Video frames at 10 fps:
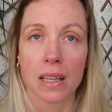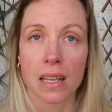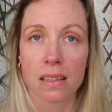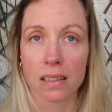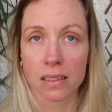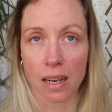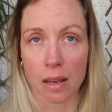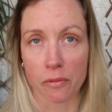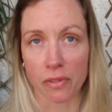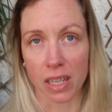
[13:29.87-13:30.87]
nothing that
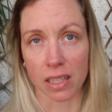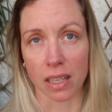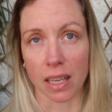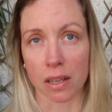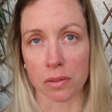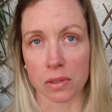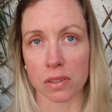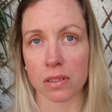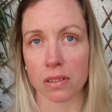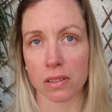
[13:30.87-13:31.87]
I'm finding out